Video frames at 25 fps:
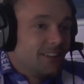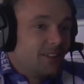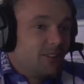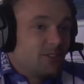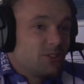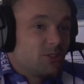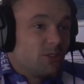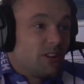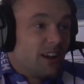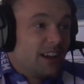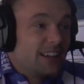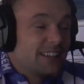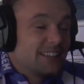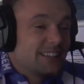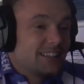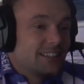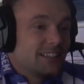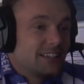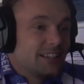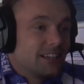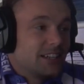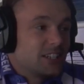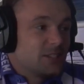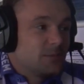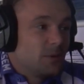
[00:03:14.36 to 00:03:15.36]
It's all right,
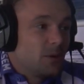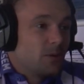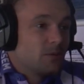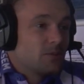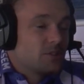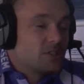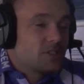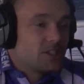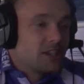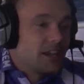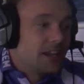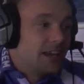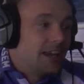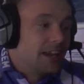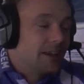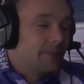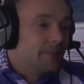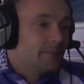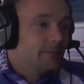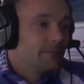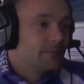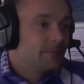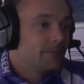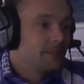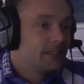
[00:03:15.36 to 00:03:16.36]
I suppose. Is
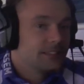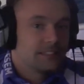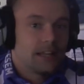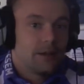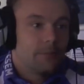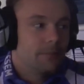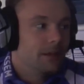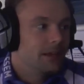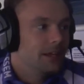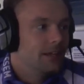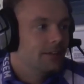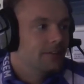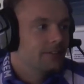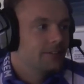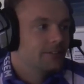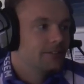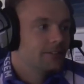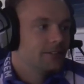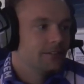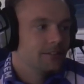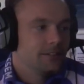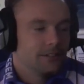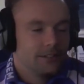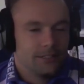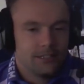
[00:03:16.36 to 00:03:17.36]
that me?
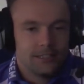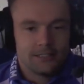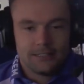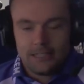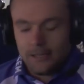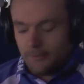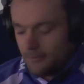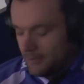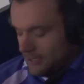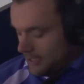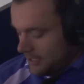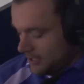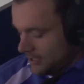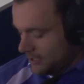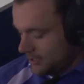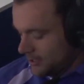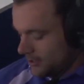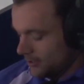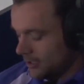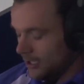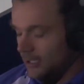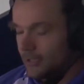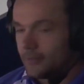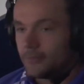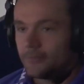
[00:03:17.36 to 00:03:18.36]
It's a fine, that. It's
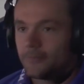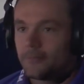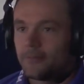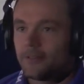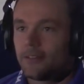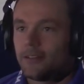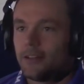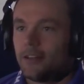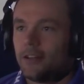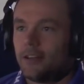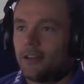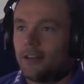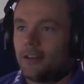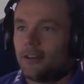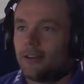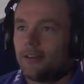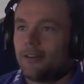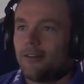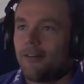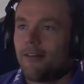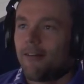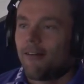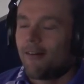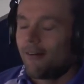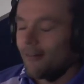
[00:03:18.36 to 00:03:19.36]
a fine,
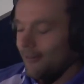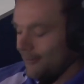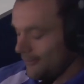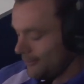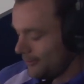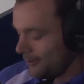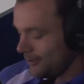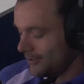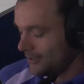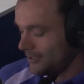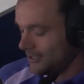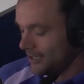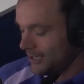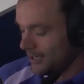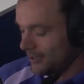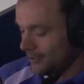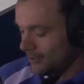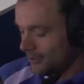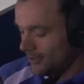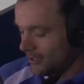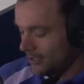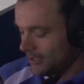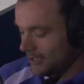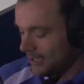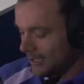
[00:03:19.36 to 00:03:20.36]

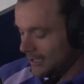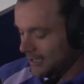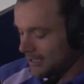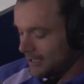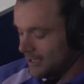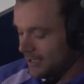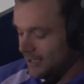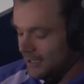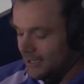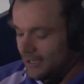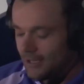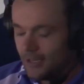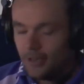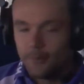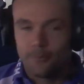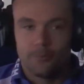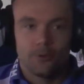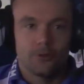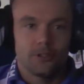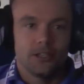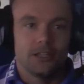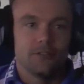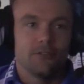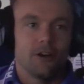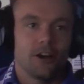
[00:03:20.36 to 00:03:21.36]
that. Pat.
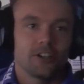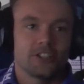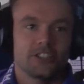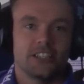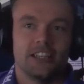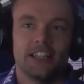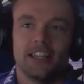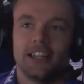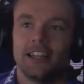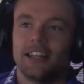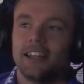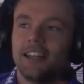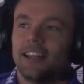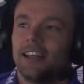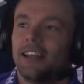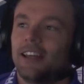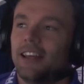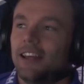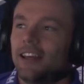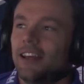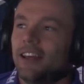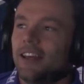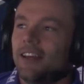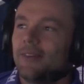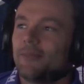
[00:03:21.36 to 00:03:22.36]
Bloody Ross.
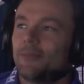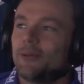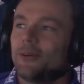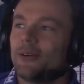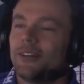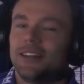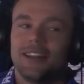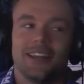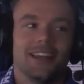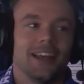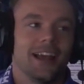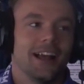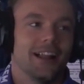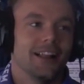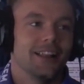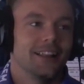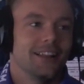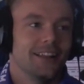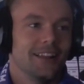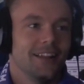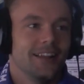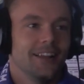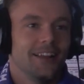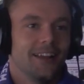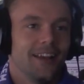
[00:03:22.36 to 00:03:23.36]
Bloody
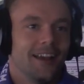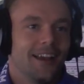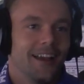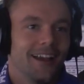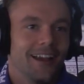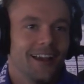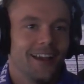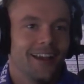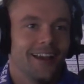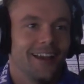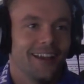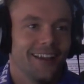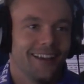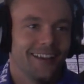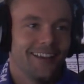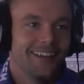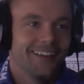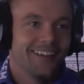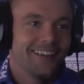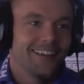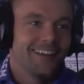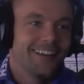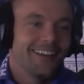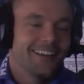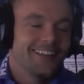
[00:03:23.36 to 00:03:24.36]
hell.
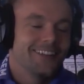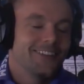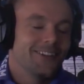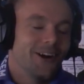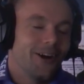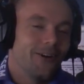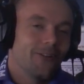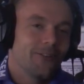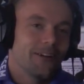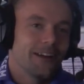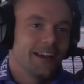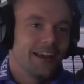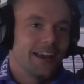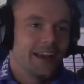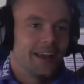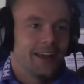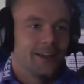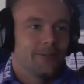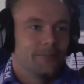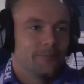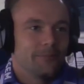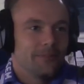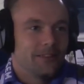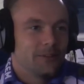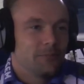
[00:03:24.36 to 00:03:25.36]
No,
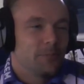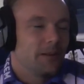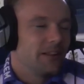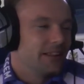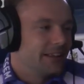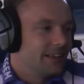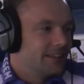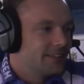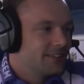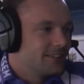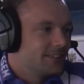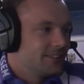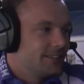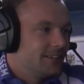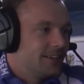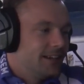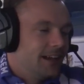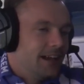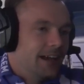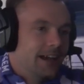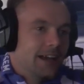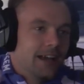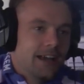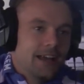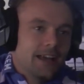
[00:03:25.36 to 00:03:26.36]
it's brilliant.
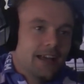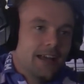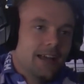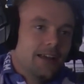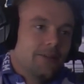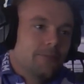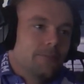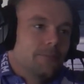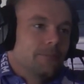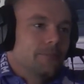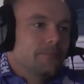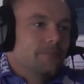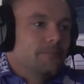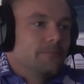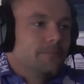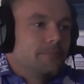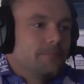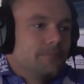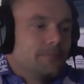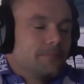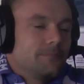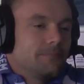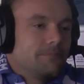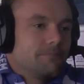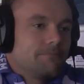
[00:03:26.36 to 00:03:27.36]
I
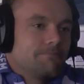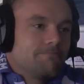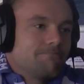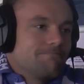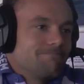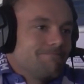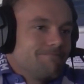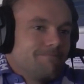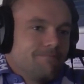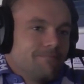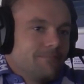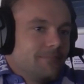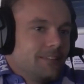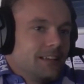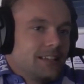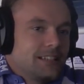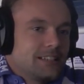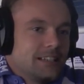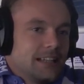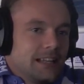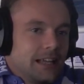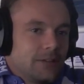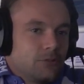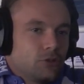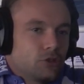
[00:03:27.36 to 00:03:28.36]

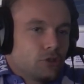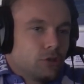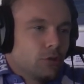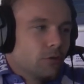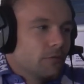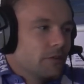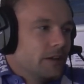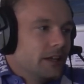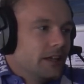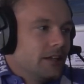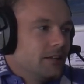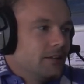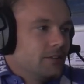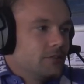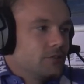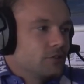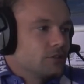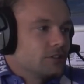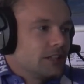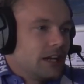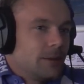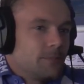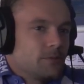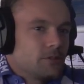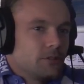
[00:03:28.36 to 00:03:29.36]
said, I'm just loving it.
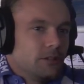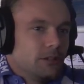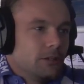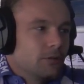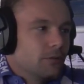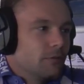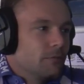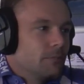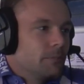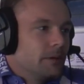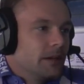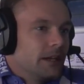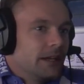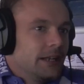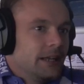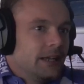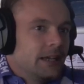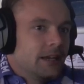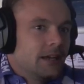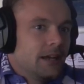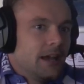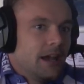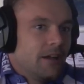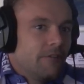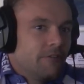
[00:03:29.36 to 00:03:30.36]
Absolutely loving being
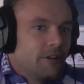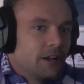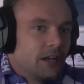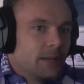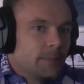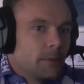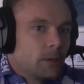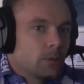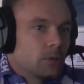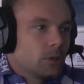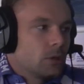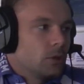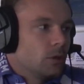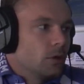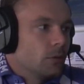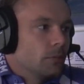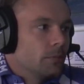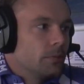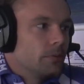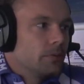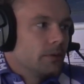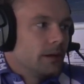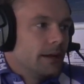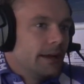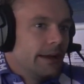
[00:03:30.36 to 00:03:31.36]
here. Everything about the club
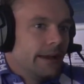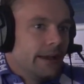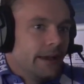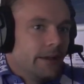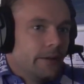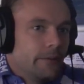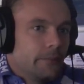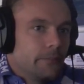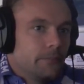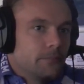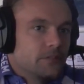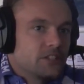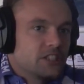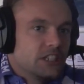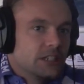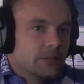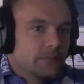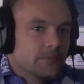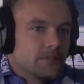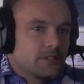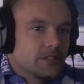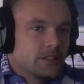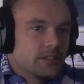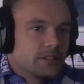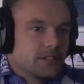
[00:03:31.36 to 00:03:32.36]

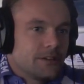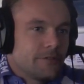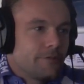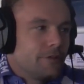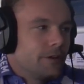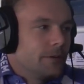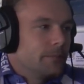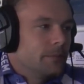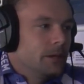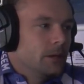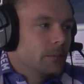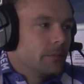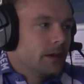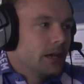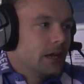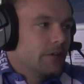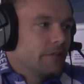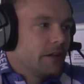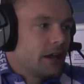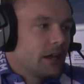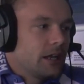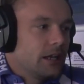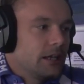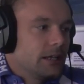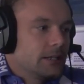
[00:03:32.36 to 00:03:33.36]
seems to fit me
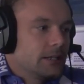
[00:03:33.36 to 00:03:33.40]
perfectly.